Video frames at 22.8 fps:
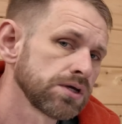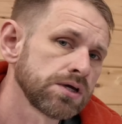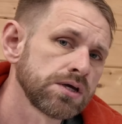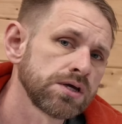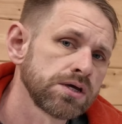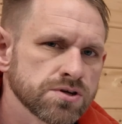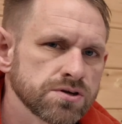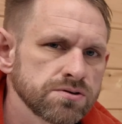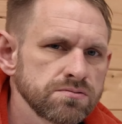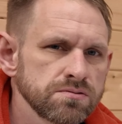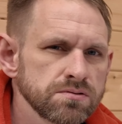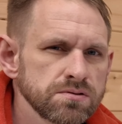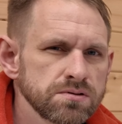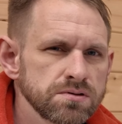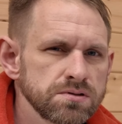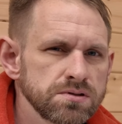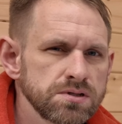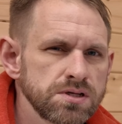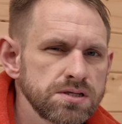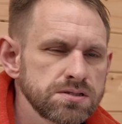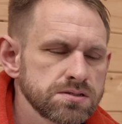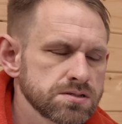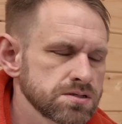So
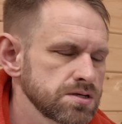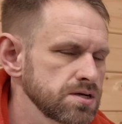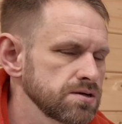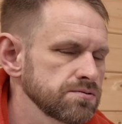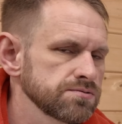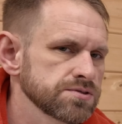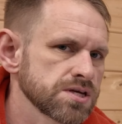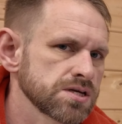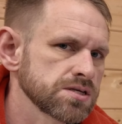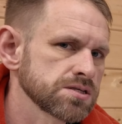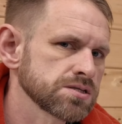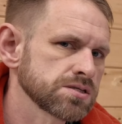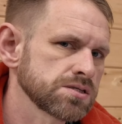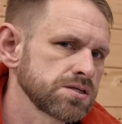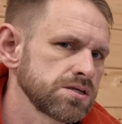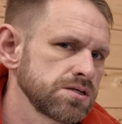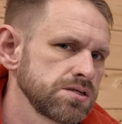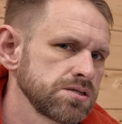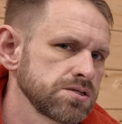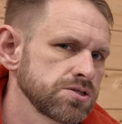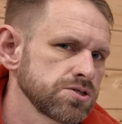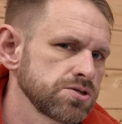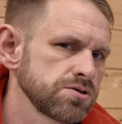let's now test
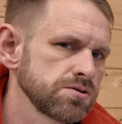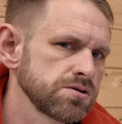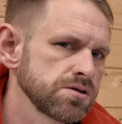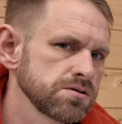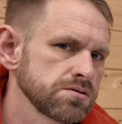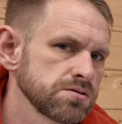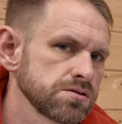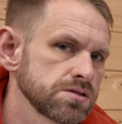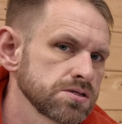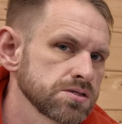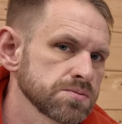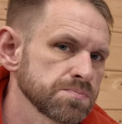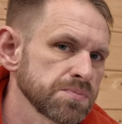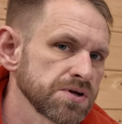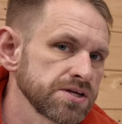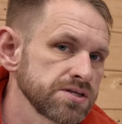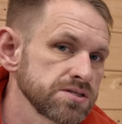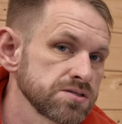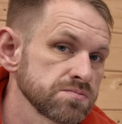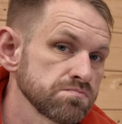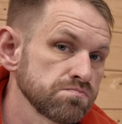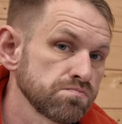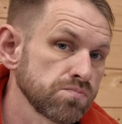the Studio
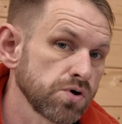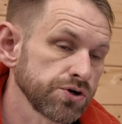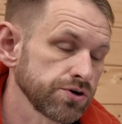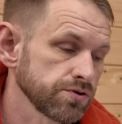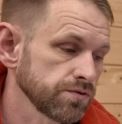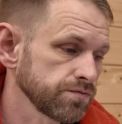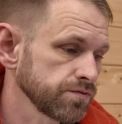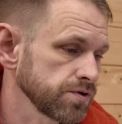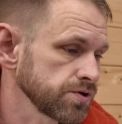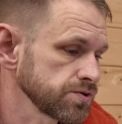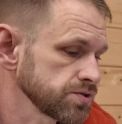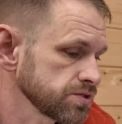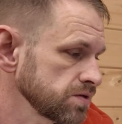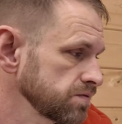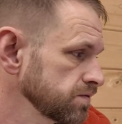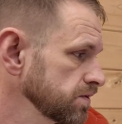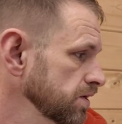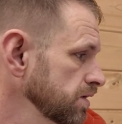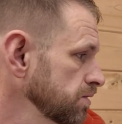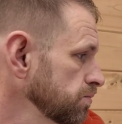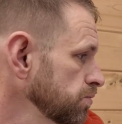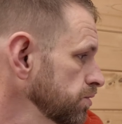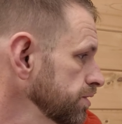Display's microphone, see if
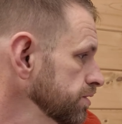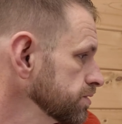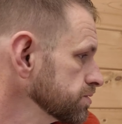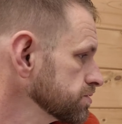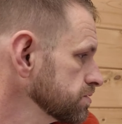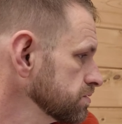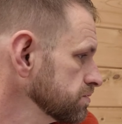that works.